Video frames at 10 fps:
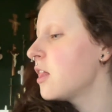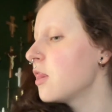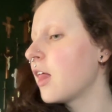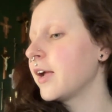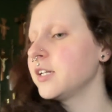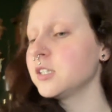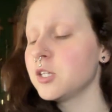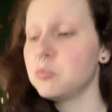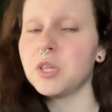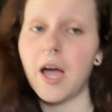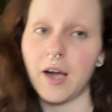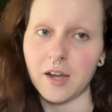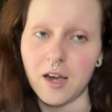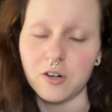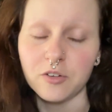lighten the black
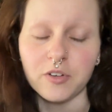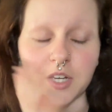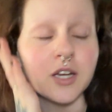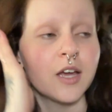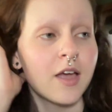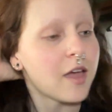out of it,